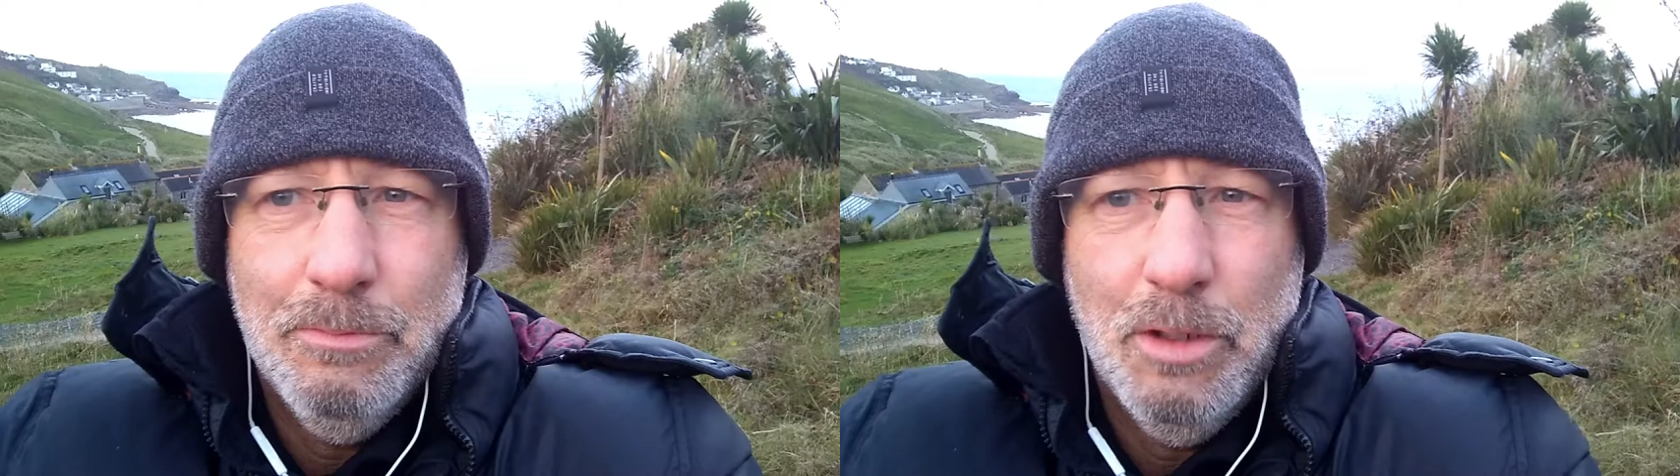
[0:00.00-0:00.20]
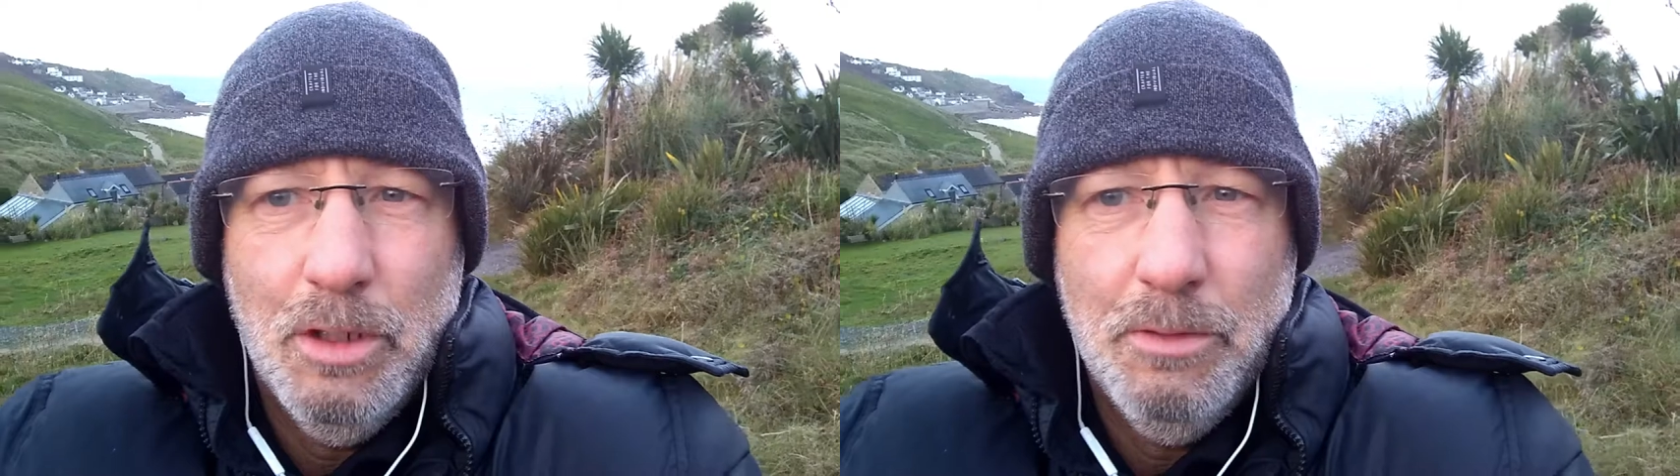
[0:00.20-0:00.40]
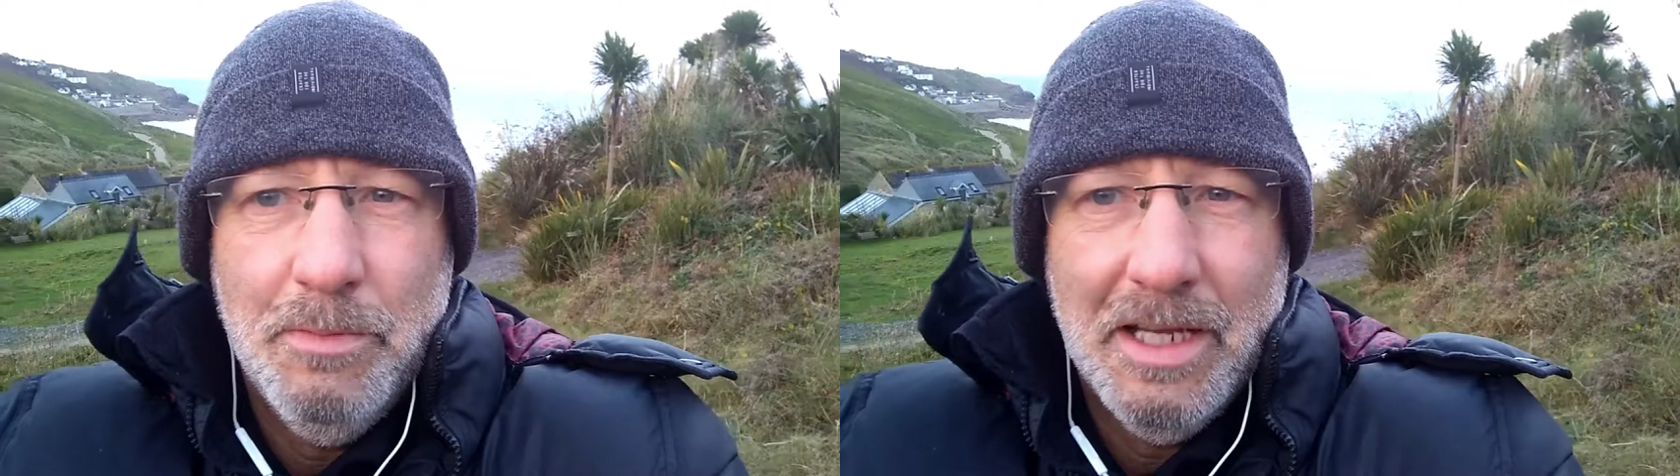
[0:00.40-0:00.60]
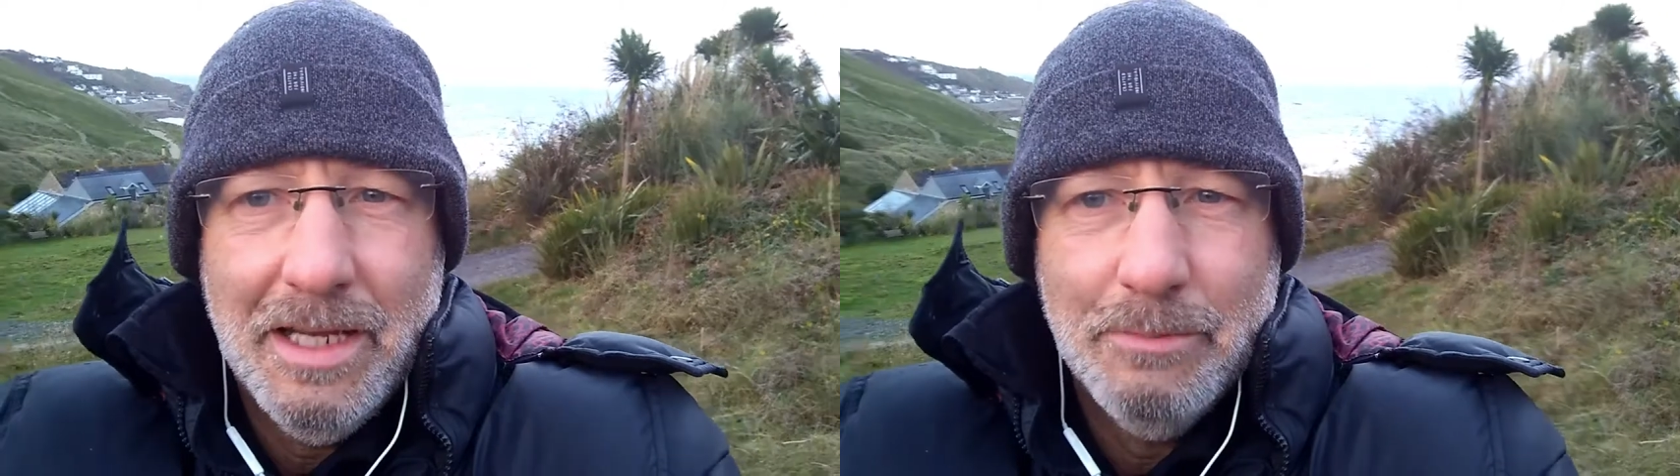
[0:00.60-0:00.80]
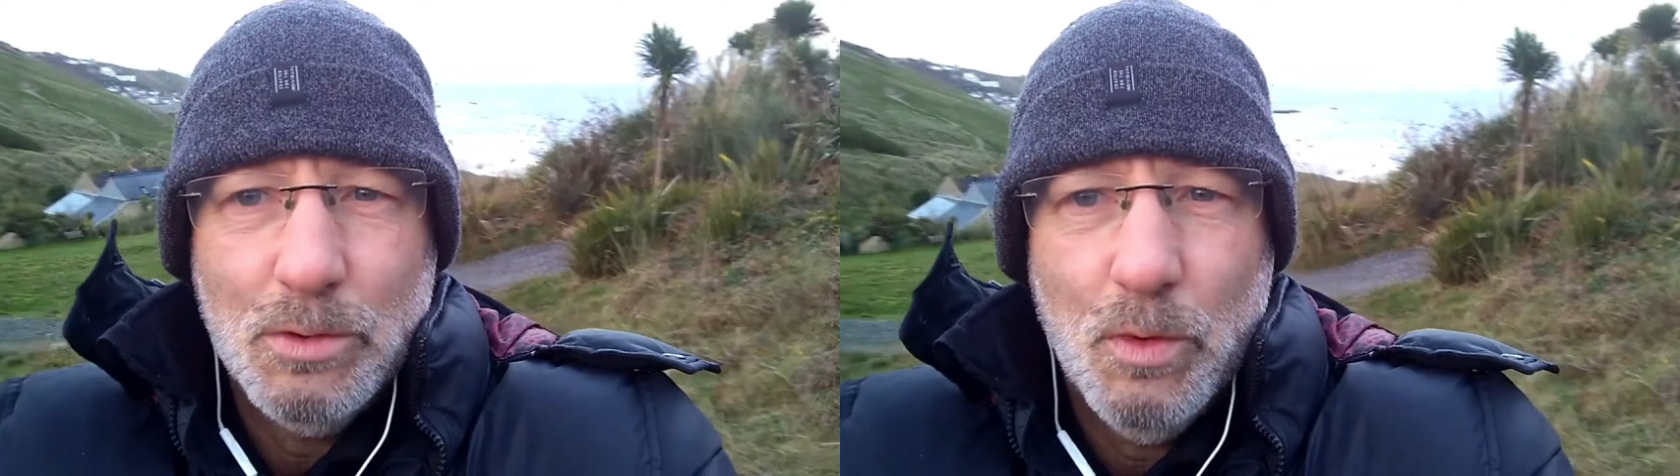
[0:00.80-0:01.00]
Morning, my
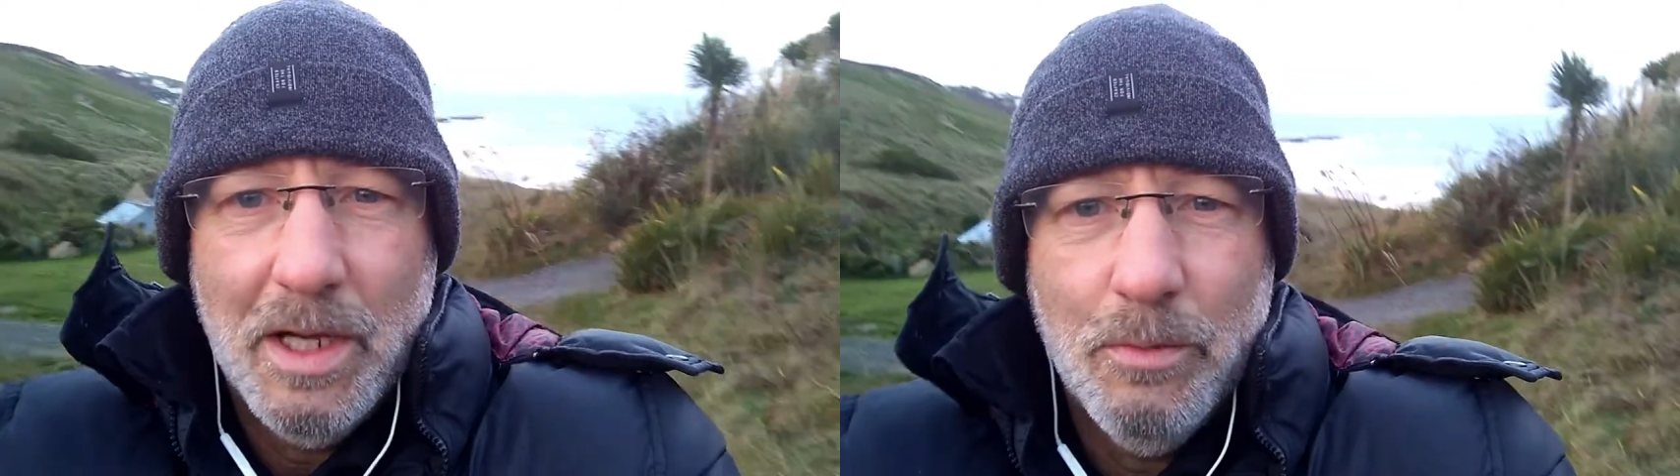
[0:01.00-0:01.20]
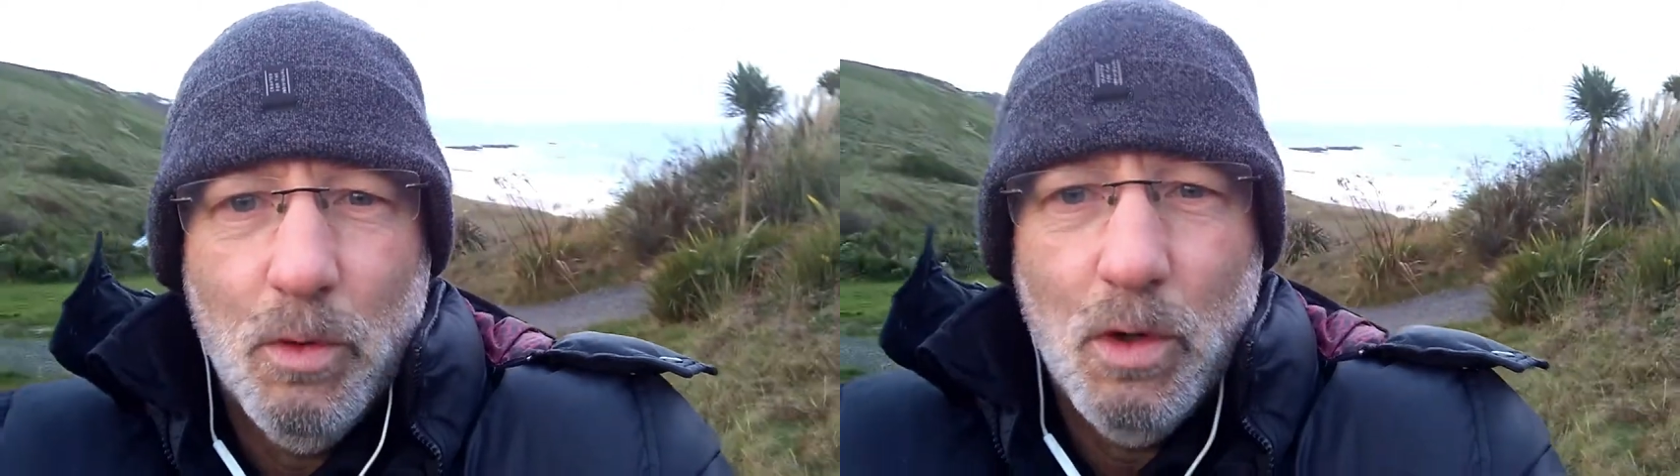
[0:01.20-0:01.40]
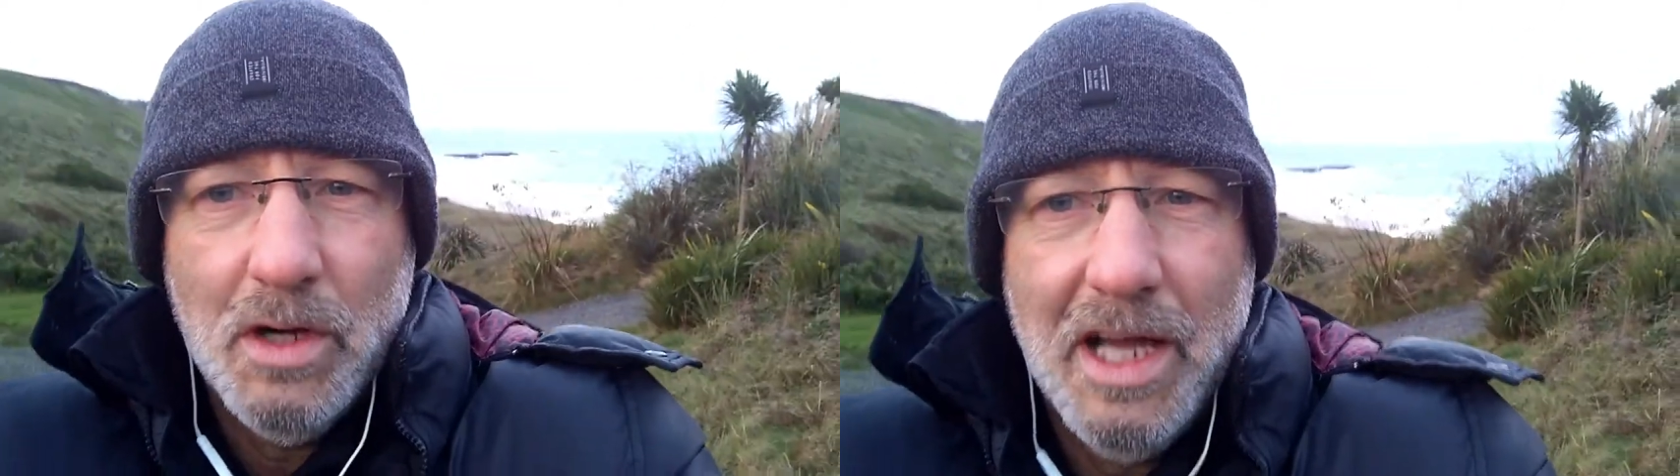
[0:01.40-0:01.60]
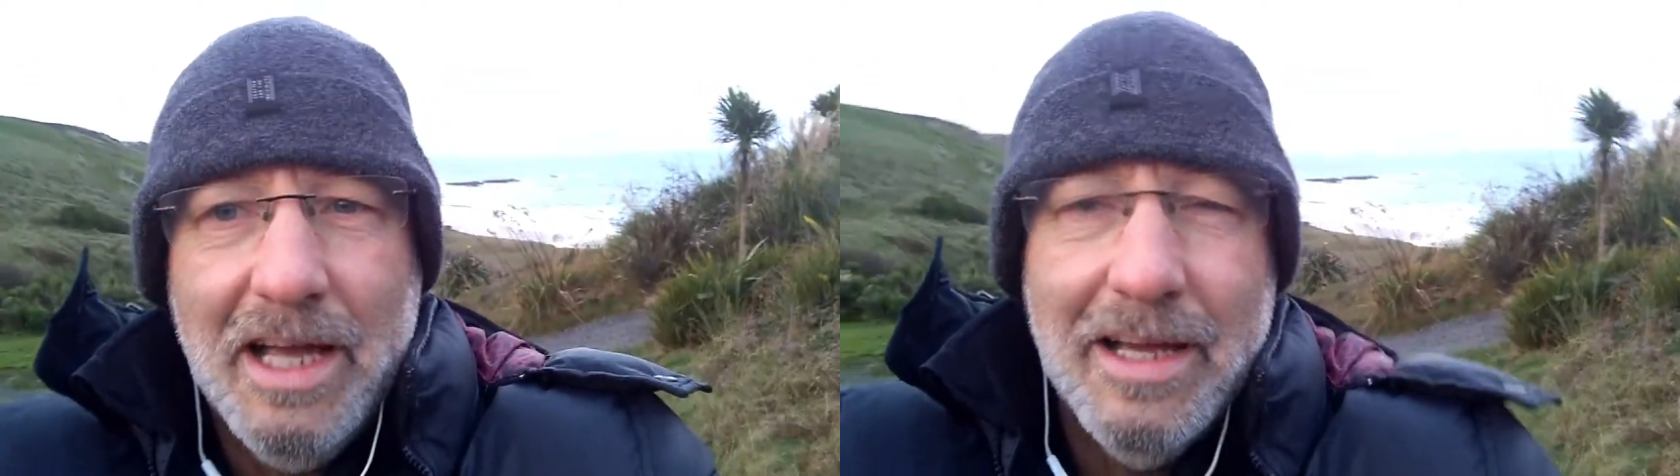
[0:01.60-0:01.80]
name's Wayne Walker,